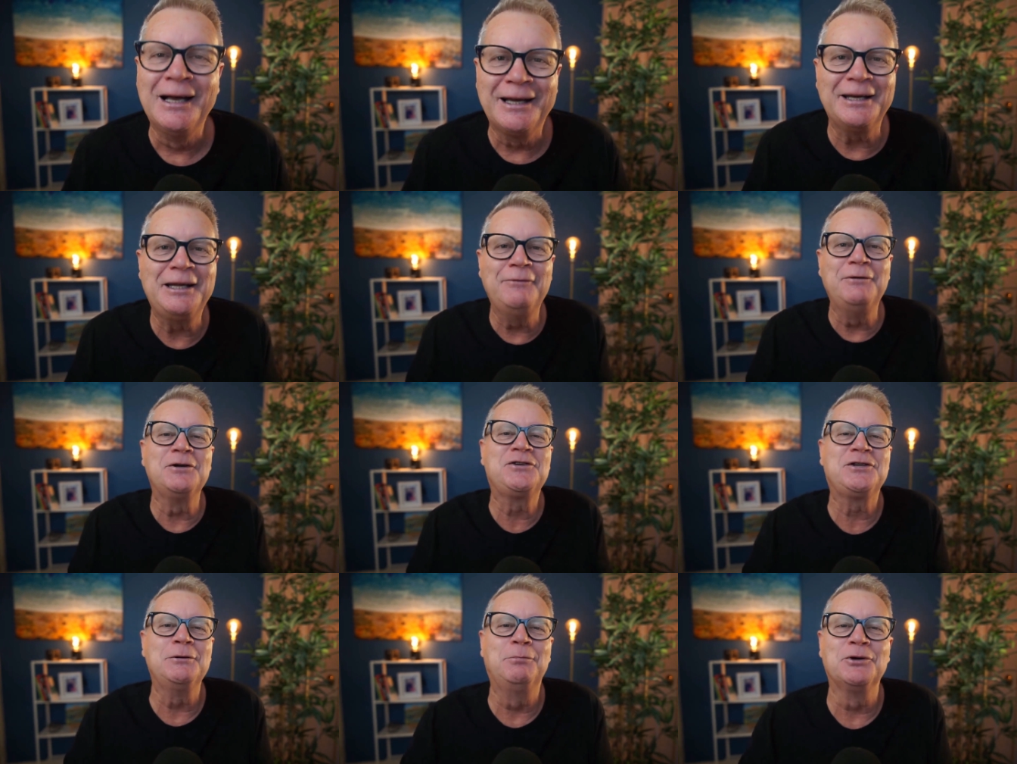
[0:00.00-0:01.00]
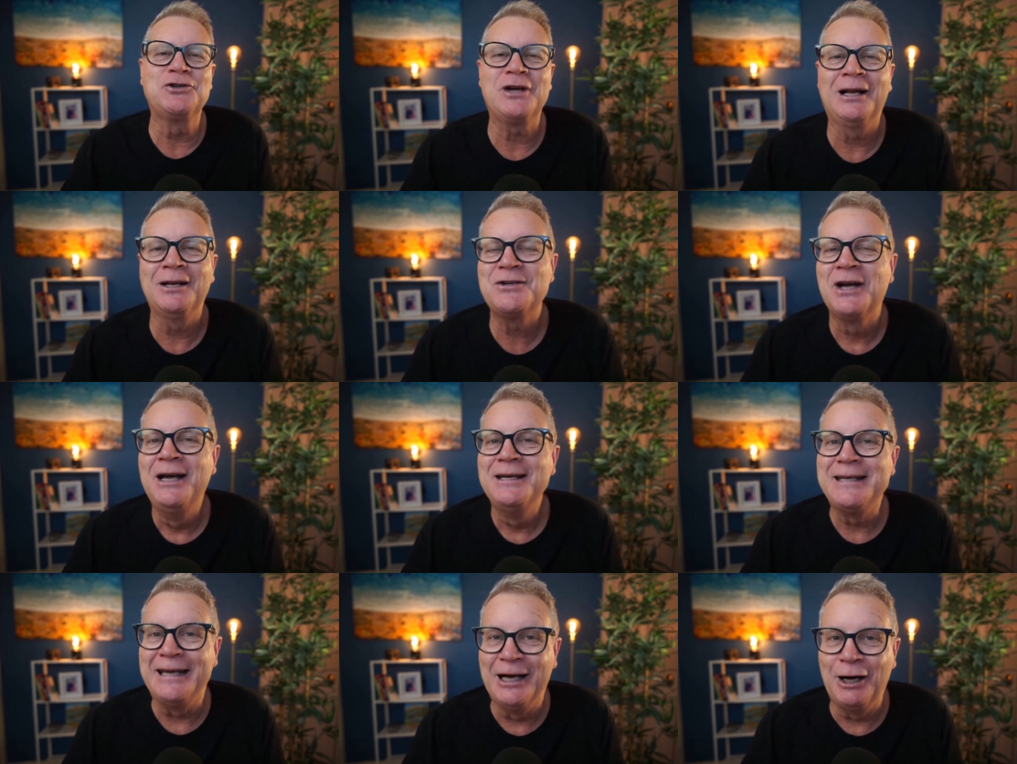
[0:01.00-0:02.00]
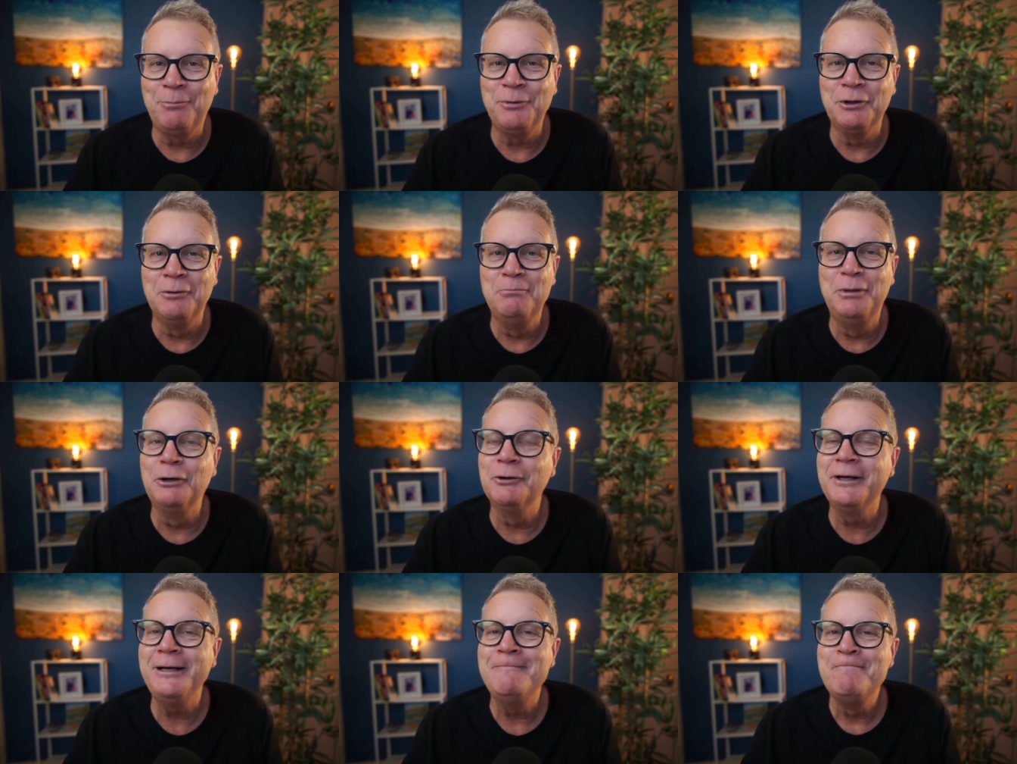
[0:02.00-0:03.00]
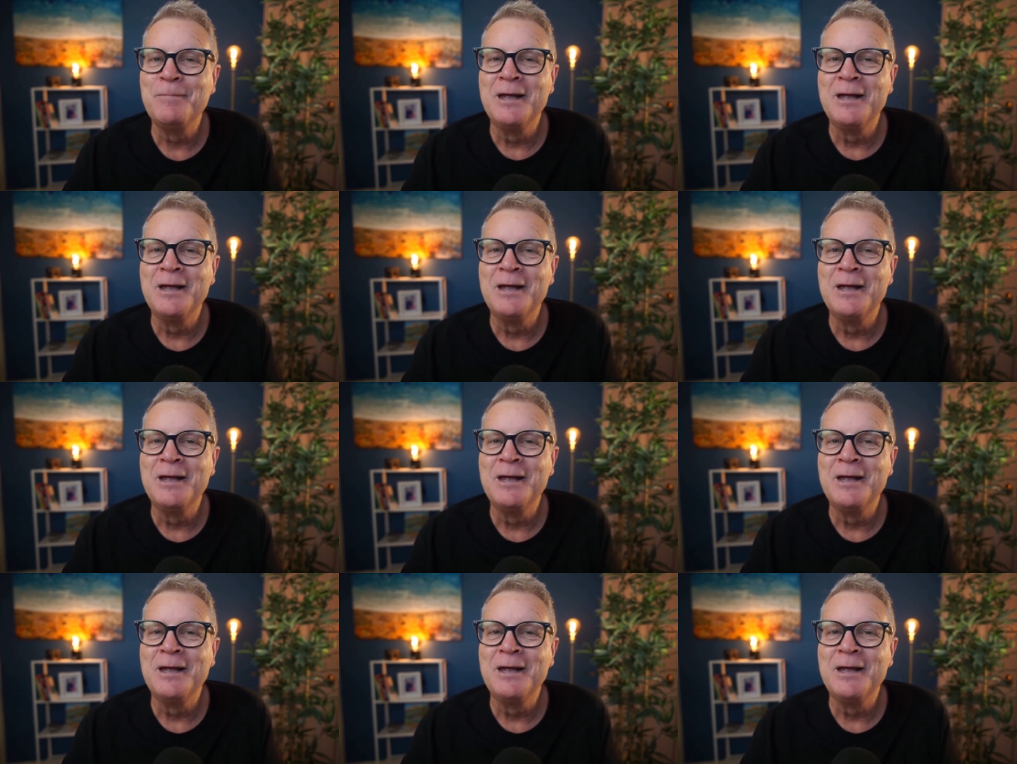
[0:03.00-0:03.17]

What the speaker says: Going to give you a simple challenge to help you in building